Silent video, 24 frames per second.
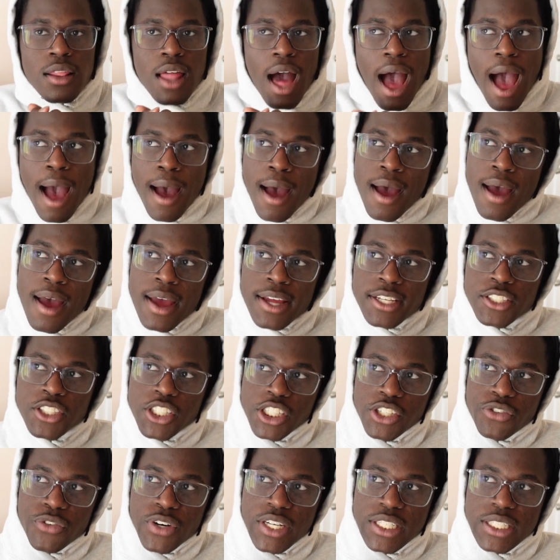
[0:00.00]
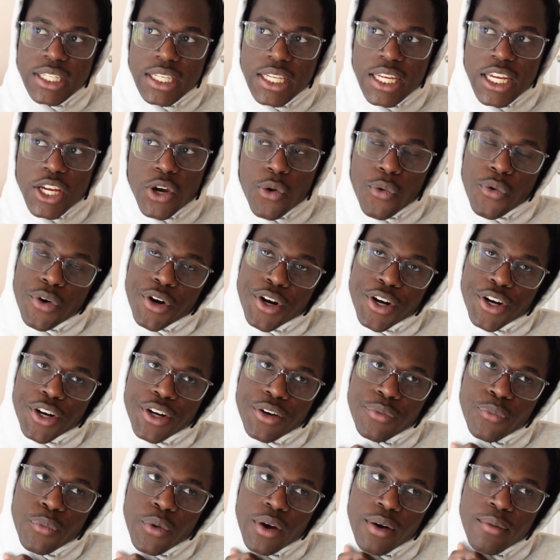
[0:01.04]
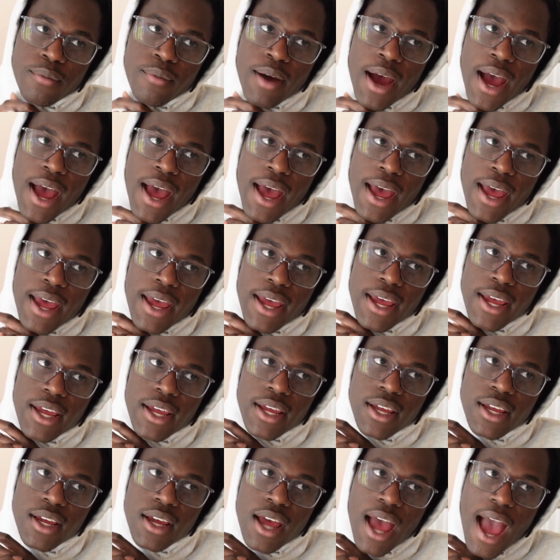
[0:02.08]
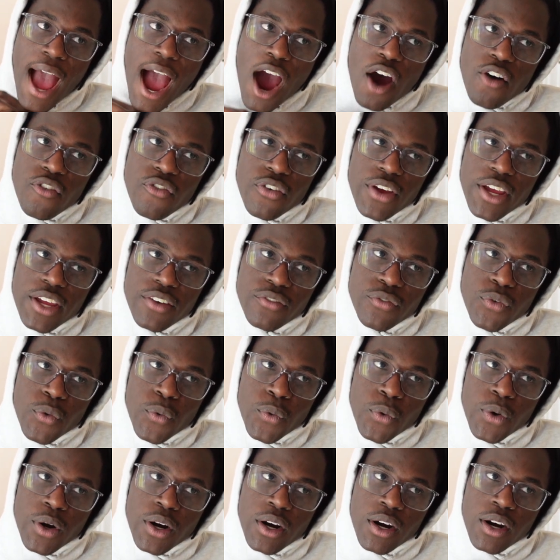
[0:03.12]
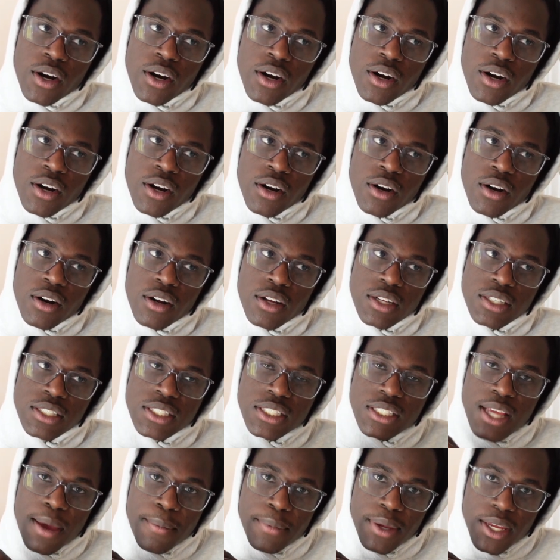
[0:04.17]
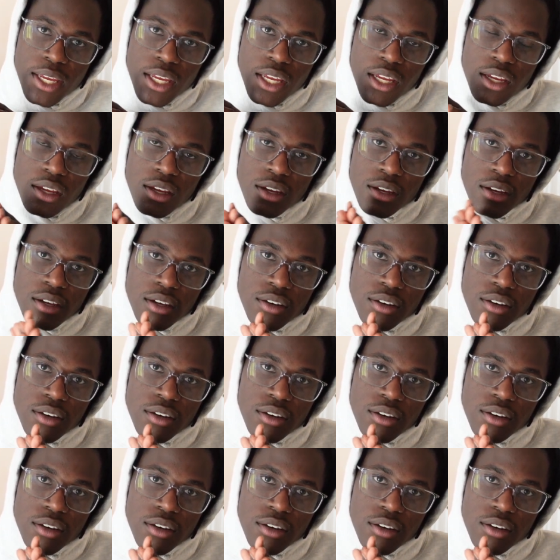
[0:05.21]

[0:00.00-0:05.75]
I just recently ordered one of my outfit for semi